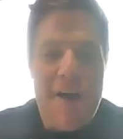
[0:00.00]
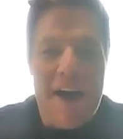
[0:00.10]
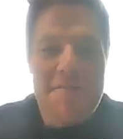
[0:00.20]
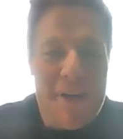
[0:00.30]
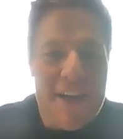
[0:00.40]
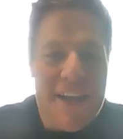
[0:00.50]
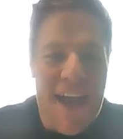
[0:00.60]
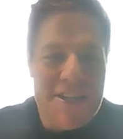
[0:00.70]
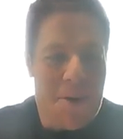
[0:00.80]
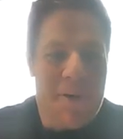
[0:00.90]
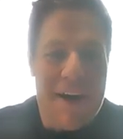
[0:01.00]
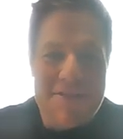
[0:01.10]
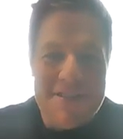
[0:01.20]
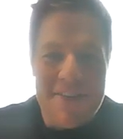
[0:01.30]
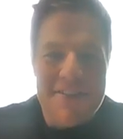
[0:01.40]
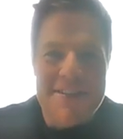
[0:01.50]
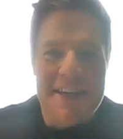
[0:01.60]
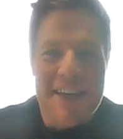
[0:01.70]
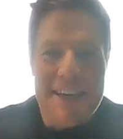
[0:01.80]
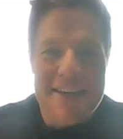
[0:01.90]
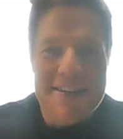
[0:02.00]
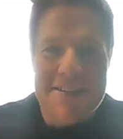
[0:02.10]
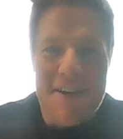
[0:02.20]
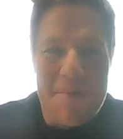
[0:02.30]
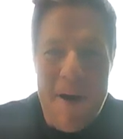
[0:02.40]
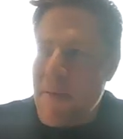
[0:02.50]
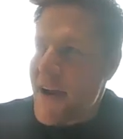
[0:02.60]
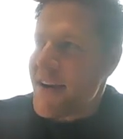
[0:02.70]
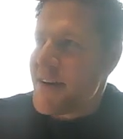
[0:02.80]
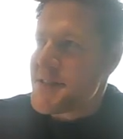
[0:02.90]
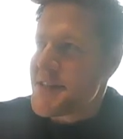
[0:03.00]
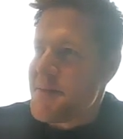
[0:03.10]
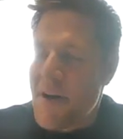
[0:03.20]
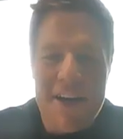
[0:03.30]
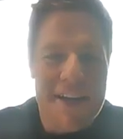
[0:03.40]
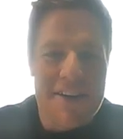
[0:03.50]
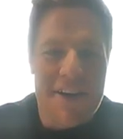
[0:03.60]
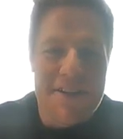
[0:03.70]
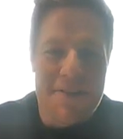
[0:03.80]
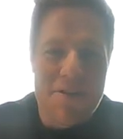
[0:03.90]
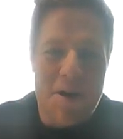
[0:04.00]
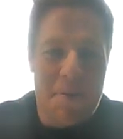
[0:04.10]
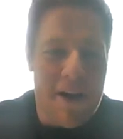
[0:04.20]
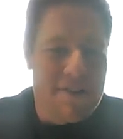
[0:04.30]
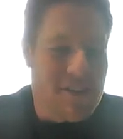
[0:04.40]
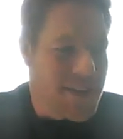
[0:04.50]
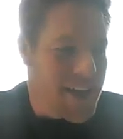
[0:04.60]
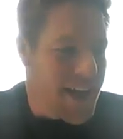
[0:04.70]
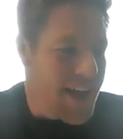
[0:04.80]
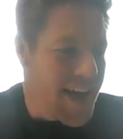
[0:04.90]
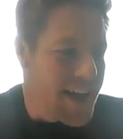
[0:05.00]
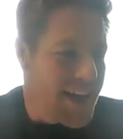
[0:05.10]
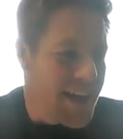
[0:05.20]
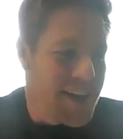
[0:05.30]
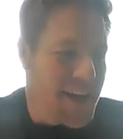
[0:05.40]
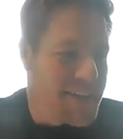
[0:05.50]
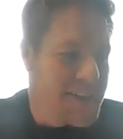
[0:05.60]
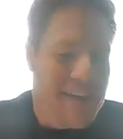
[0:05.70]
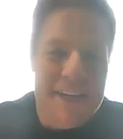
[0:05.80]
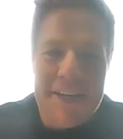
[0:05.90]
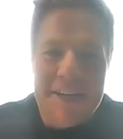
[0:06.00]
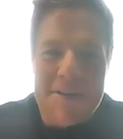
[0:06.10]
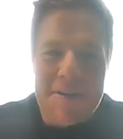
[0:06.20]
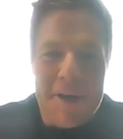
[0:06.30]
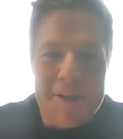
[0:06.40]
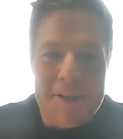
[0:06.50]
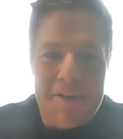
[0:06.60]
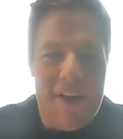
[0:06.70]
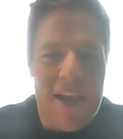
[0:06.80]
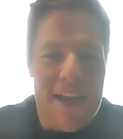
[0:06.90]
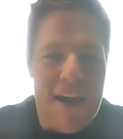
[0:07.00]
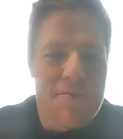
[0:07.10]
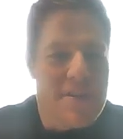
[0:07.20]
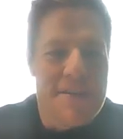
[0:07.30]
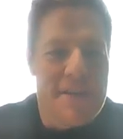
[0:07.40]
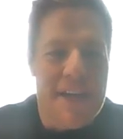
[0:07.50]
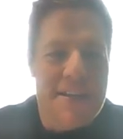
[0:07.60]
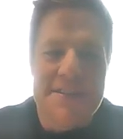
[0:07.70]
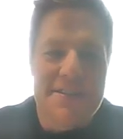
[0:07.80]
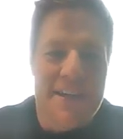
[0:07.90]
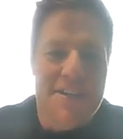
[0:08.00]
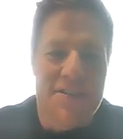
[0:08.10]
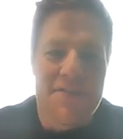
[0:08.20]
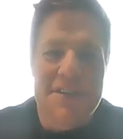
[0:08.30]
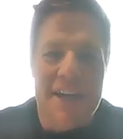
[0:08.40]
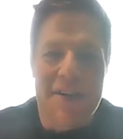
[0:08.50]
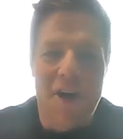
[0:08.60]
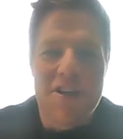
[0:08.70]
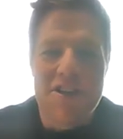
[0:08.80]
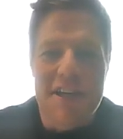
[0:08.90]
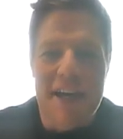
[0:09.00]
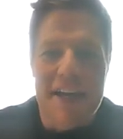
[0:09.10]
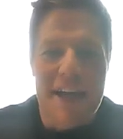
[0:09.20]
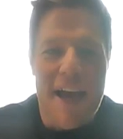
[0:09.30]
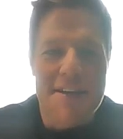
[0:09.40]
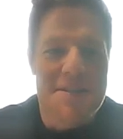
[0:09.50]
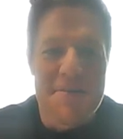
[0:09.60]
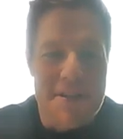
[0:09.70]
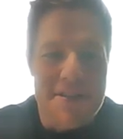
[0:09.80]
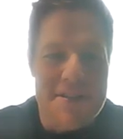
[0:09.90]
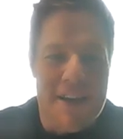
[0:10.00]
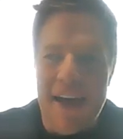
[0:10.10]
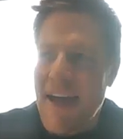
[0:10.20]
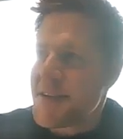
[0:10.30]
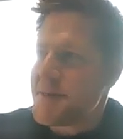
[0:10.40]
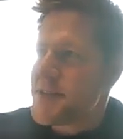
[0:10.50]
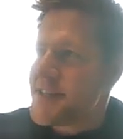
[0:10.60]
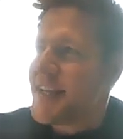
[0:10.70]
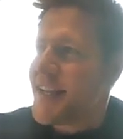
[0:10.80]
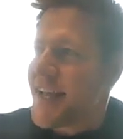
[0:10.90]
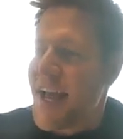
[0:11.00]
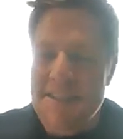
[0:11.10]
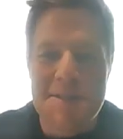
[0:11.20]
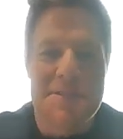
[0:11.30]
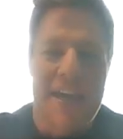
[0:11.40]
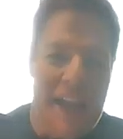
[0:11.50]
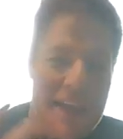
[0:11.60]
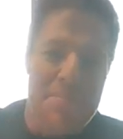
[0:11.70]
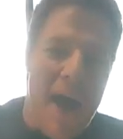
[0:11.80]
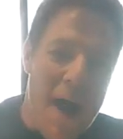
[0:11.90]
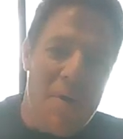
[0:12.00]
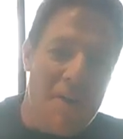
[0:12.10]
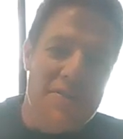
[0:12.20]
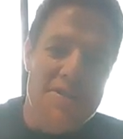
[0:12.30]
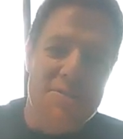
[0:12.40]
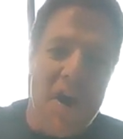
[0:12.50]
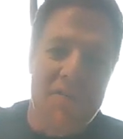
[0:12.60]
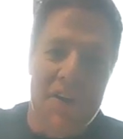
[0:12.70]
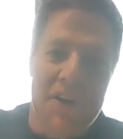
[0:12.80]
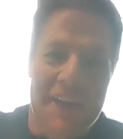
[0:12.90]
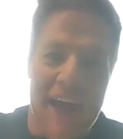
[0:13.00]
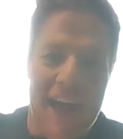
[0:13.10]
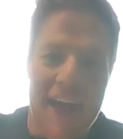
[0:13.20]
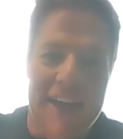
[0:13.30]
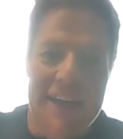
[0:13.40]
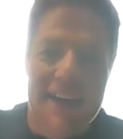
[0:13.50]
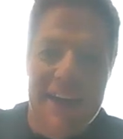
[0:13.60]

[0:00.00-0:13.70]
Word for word: I've been at Shoprite for seventeen years. So my background was the marketing director of Shoprite for a decade, and then you know fell in love with the intersection of technology and customers, and particularly customers getting the power of the smartphone in their hand.